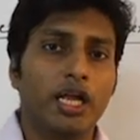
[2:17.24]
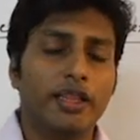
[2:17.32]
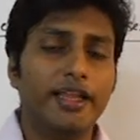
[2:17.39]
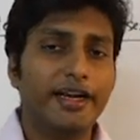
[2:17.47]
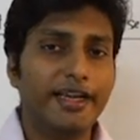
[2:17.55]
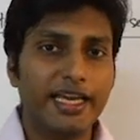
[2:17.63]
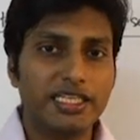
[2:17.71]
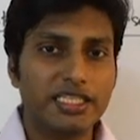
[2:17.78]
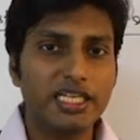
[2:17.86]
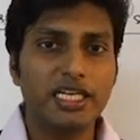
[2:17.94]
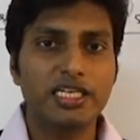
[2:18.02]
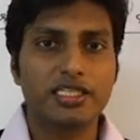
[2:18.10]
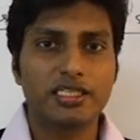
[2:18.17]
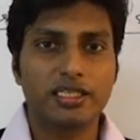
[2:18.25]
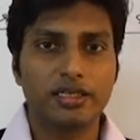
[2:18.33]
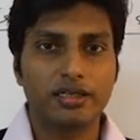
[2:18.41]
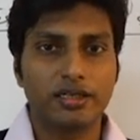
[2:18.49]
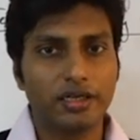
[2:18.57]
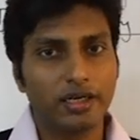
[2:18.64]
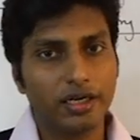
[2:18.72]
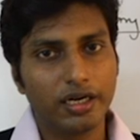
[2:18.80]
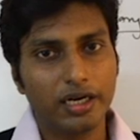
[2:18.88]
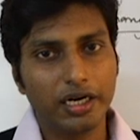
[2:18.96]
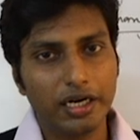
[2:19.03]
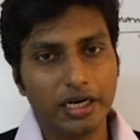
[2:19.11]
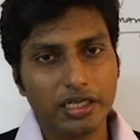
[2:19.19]
the testes
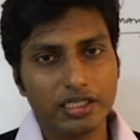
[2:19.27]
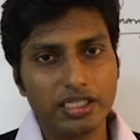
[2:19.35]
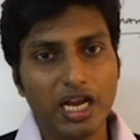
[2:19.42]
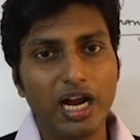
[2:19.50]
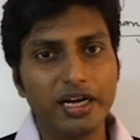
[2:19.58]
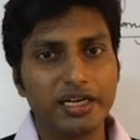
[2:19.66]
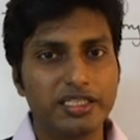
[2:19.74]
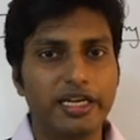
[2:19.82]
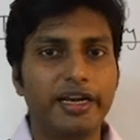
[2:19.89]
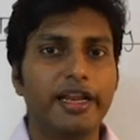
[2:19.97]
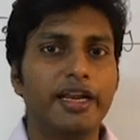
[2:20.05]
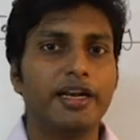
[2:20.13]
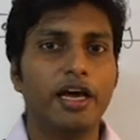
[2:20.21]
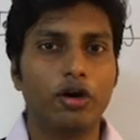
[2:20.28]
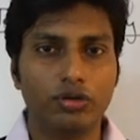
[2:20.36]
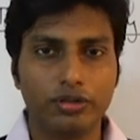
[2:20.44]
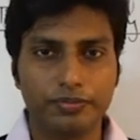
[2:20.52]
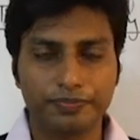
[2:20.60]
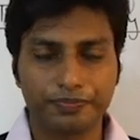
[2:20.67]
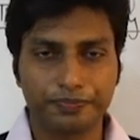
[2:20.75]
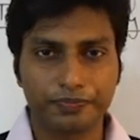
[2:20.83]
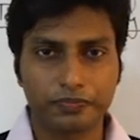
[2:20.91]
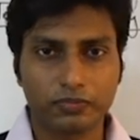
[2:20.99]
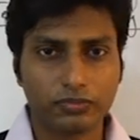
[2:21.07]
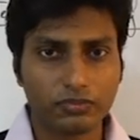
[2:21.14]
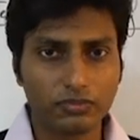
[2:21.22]
start descending down
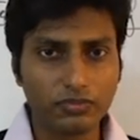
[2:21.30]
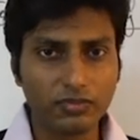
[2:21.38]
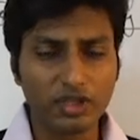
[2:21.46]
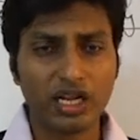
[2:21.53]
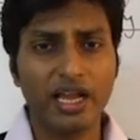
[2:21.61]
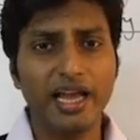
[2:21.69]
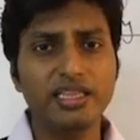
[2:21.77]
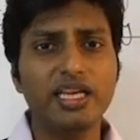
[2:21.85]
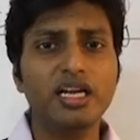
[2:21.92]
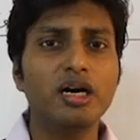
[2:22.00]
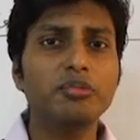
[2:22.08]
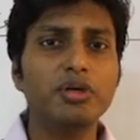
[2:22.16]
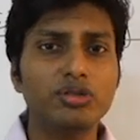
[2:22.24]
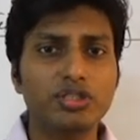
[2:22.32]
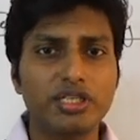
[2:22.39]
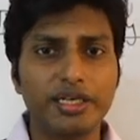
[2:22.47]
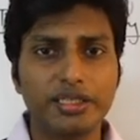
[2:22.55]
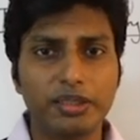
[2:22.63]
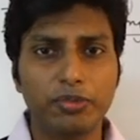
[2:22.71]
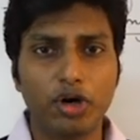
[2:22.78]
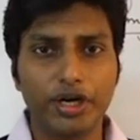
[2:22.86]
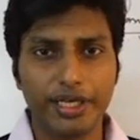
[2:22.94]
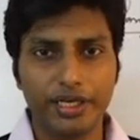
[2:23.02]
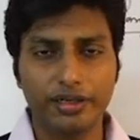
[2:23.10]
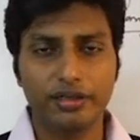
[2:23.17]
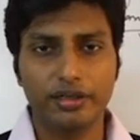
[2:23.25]
and they come outside the
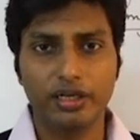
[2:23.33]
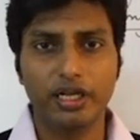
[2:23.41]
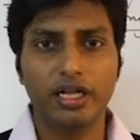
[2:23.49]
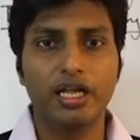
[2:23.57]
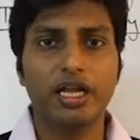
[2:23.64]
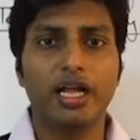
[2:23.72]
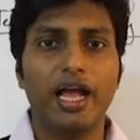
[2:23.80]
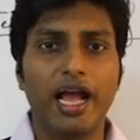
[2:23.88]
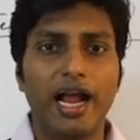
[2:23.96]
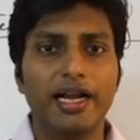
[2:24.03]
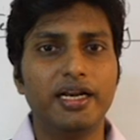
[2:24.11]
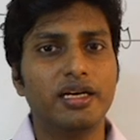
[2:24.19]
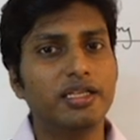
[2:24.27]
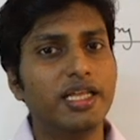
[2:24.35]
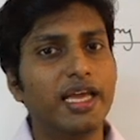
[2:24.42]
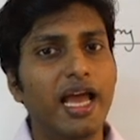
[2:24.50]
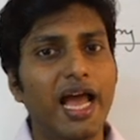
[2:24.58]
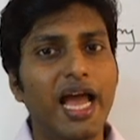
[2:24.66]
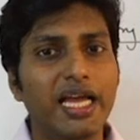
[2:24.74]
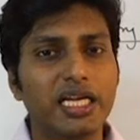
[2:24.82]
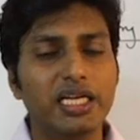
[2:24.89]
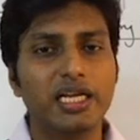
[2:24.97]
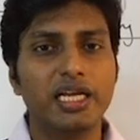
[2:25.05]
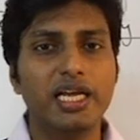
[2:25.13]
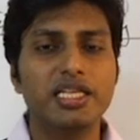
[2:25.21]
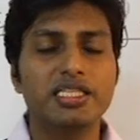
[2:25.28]
body and they hang
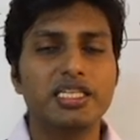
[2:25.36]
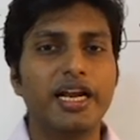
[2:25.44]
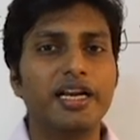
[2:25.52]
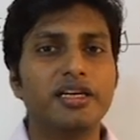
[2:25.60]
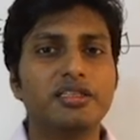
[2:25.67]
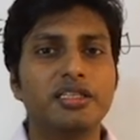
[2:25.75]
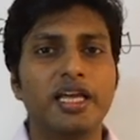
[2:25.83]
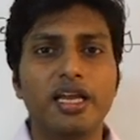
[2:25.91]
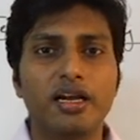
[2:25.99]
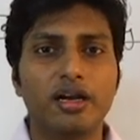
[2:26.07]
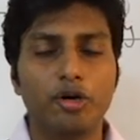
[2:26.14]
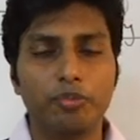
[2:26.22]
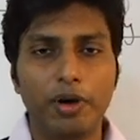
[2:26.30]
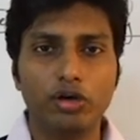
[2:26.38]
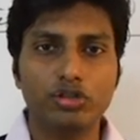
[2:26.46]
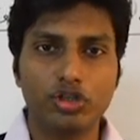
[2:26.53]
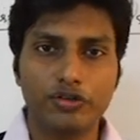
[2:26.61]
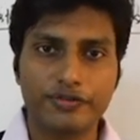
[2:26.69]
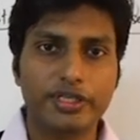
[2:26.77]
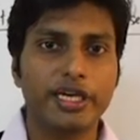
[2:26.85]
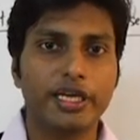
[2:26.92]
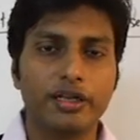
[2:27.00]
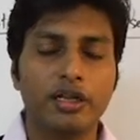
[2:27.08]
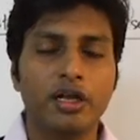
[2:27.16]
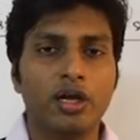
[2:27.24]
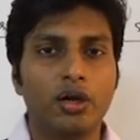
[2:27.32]
inside a thick pouch of
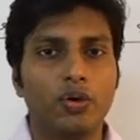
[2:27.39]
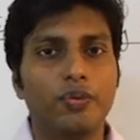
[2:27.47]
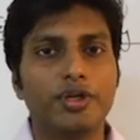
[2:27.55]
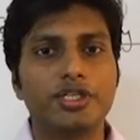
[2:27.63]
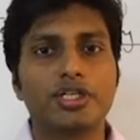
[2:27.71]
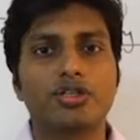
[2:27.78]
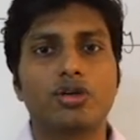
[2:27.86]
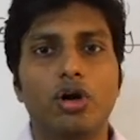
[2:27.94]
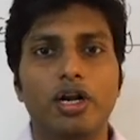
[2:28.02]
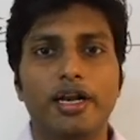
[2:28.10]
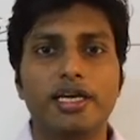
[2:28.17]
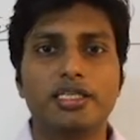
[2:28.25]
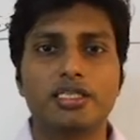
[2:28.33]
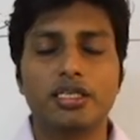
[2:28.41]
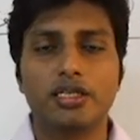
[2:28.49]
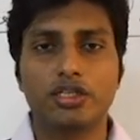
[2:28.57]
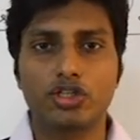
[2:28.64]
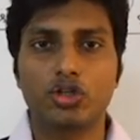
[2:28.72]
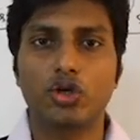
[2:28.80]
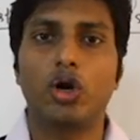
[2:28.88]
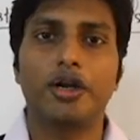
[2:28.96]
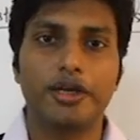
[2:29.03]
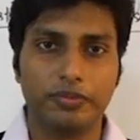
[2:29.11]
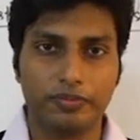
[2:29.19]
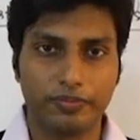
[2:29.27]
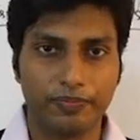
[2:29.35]
skin which is called as scrotum.